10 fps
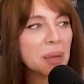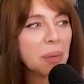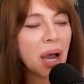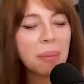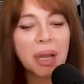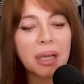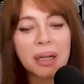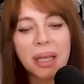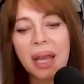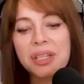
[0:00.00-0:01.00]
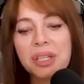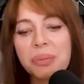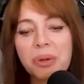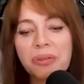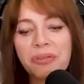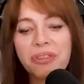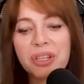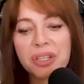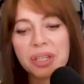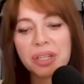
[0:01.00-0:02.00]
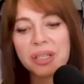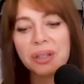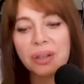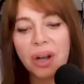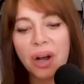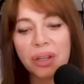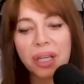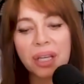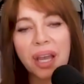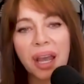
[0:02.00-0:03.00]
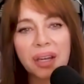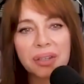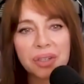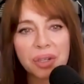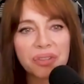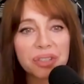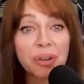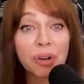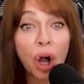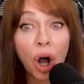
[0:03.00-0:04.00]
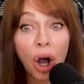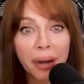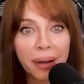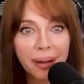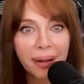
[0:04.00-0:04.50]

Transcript: I'm not going to catch any more fish until Colleen and Jervis are gone.